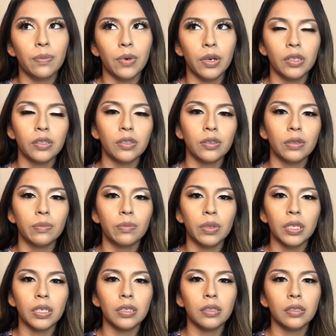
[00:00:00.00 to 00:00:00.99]
And
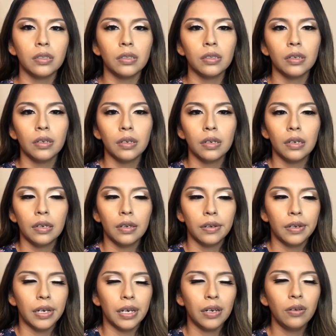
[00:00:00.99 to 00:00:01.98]
blush.
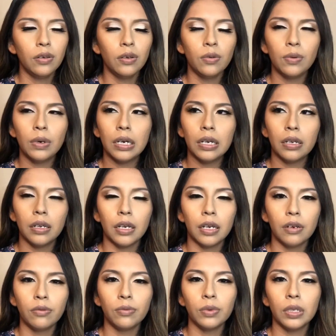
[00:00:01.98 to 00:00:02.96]
I don't know why I don't
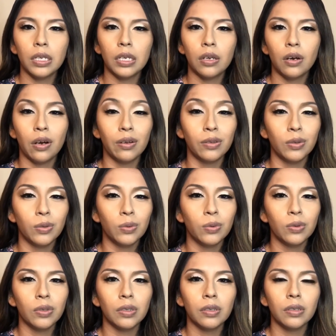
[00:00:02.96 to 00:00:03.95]
really contour.
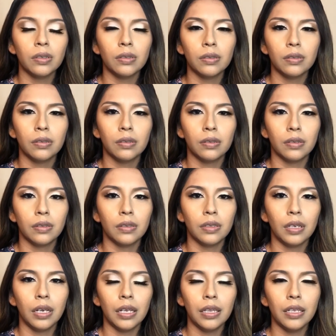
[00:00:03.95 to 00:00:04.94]

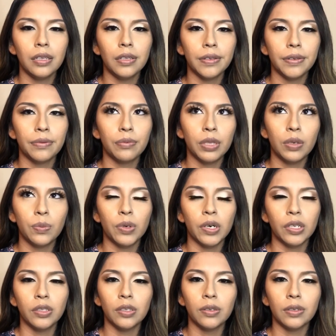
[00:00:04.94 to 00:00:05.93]
I think that with the
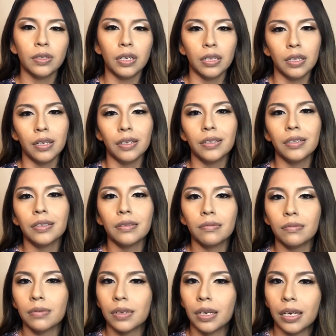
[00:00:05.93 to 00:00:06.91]
bronzer, I think it
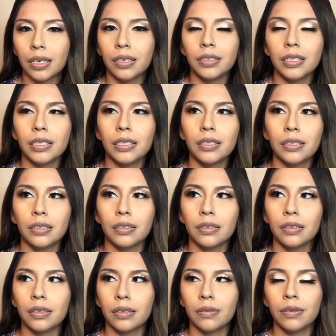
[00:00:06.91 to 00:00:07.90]
kind of does
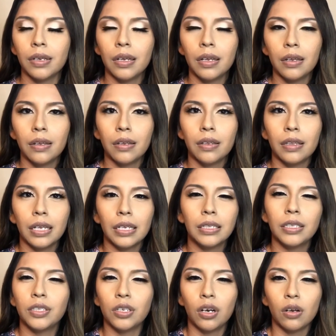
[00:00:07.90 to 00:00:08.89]
like the
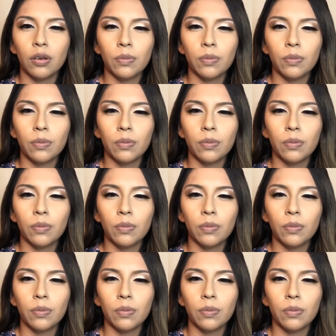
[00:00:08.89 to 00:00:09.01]
job.